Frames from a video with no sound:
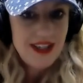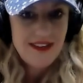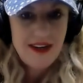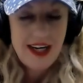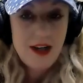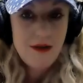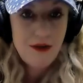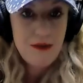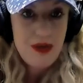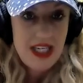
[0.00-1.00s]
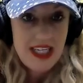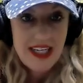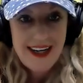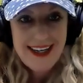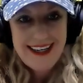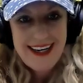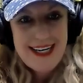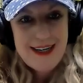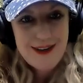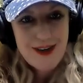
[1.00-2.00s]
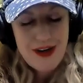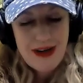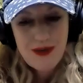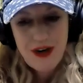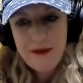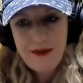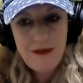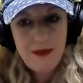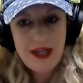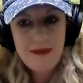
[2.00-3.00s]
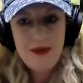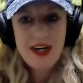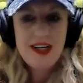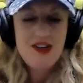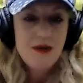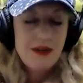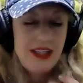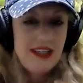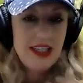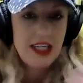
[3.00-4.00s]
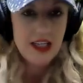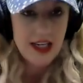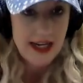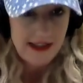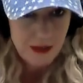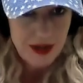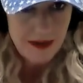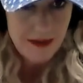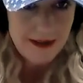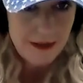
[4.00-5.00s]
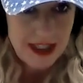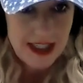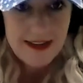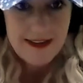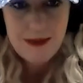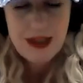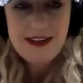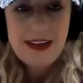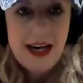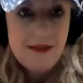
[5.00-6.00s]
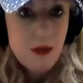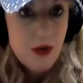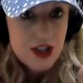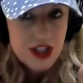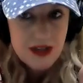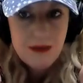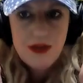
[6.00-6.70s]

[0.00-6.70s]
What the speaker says: And I know for me, I hear their names often, but I don't really like connect with them as players because I haven't watched them.